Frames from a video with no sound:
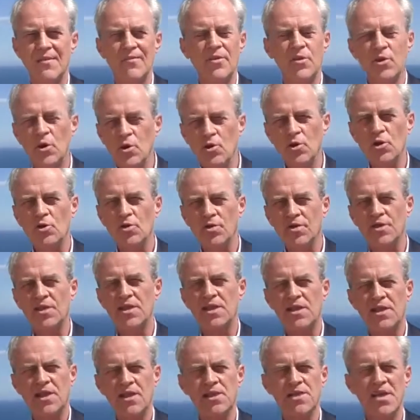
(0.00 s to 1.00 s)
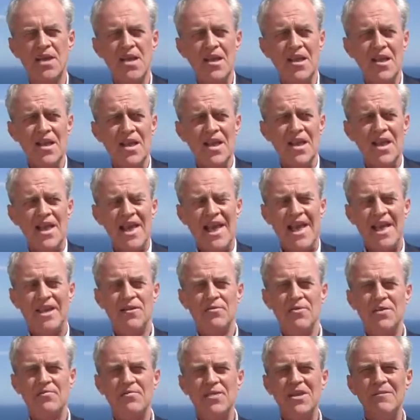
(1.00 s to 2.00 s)
I don't know the details.
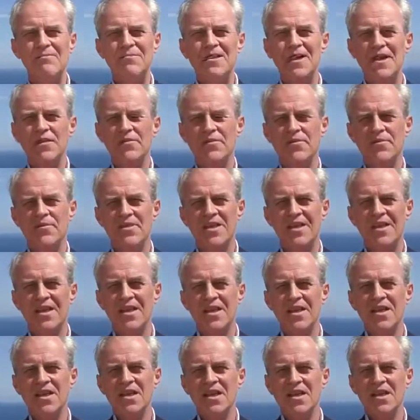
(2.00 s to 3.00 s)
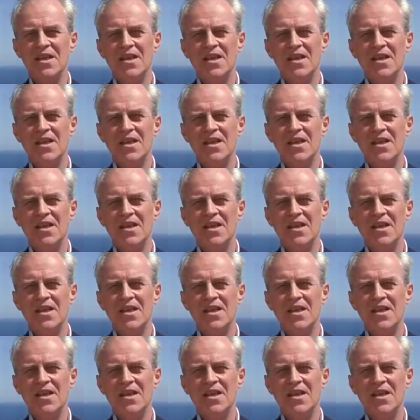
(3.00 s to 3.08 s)
Anyway, people have a very